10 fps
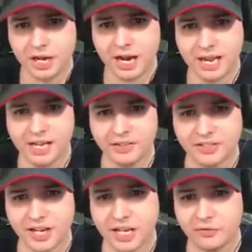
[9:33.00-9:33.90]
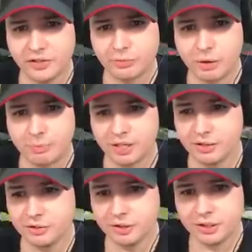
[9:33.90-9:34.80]
I like the style of this weapon.
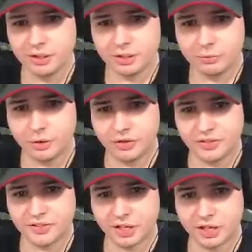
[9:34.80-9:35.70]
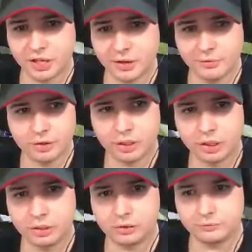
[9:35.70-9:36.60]
With this...
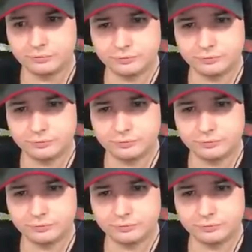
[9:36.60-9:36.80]
Uh-oh.